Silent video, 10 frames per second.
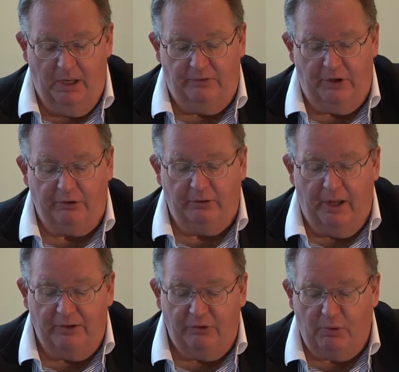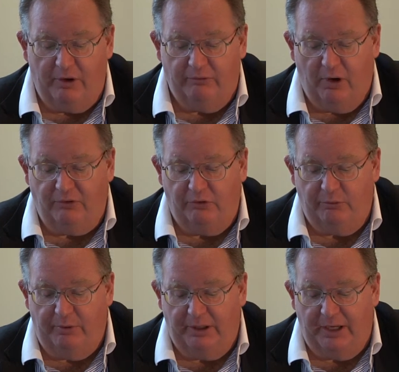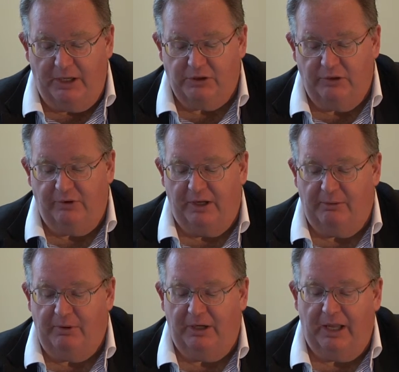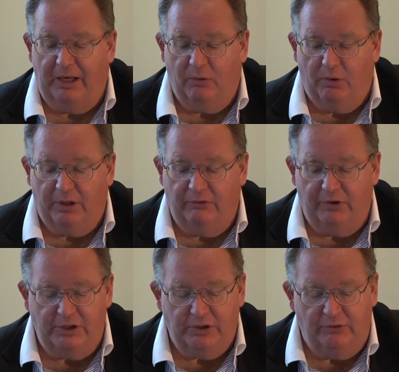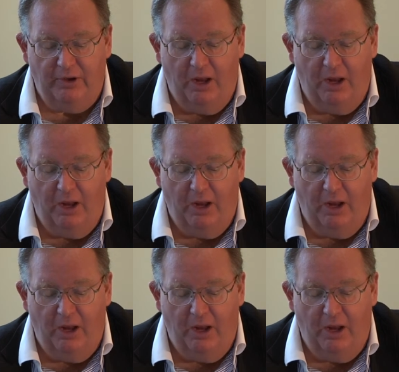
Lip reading: The underlying thread of crisis communication is that communicating organizations